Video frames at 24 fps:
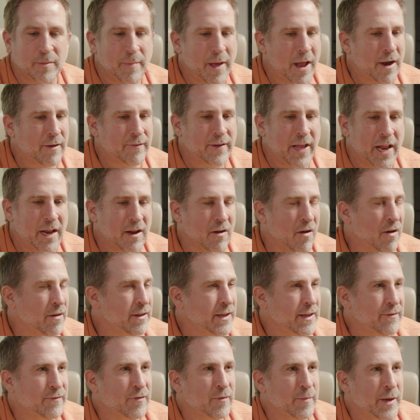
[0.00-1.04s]
a matter of getting all
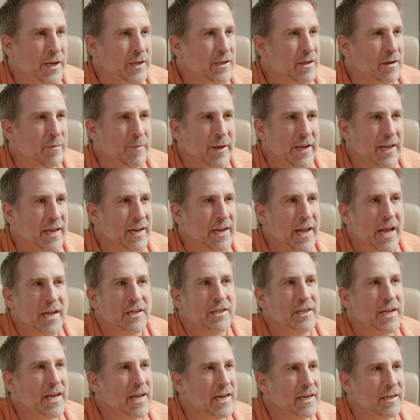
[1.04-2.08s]
the information and making an
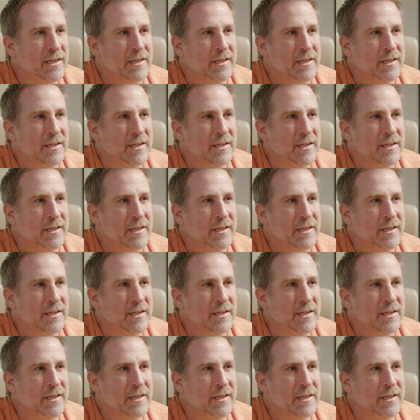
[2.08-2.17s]
educated